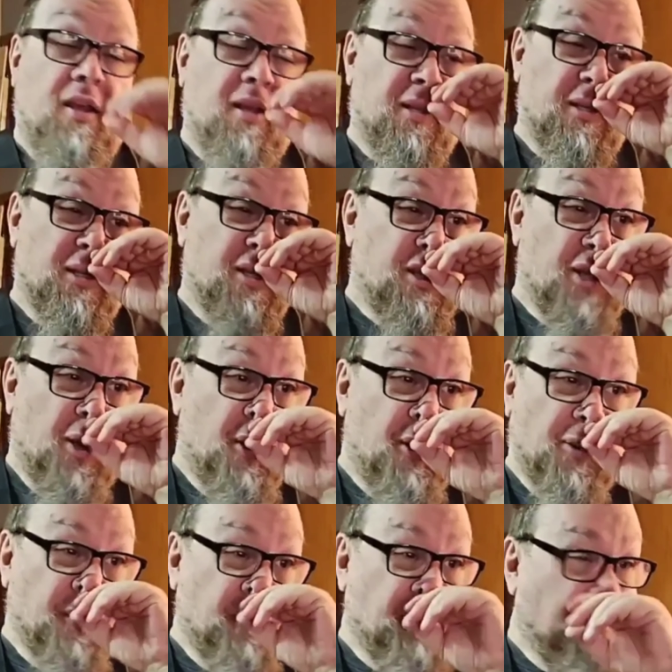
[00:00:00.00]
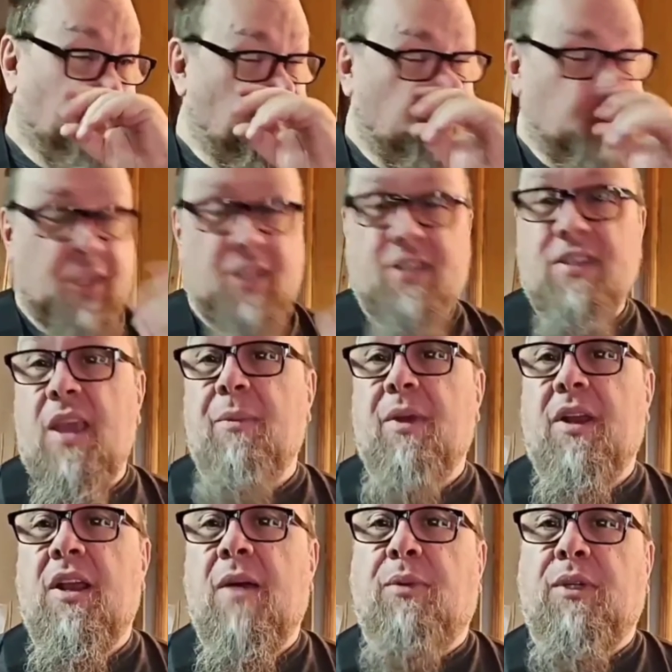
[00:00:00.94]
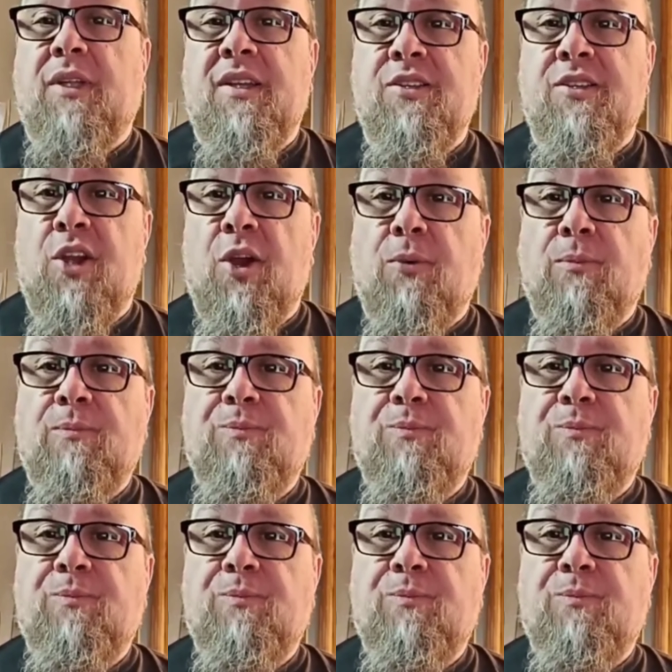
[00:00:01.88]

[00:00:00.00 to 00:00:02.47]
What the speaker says: So this came in a couple days ago,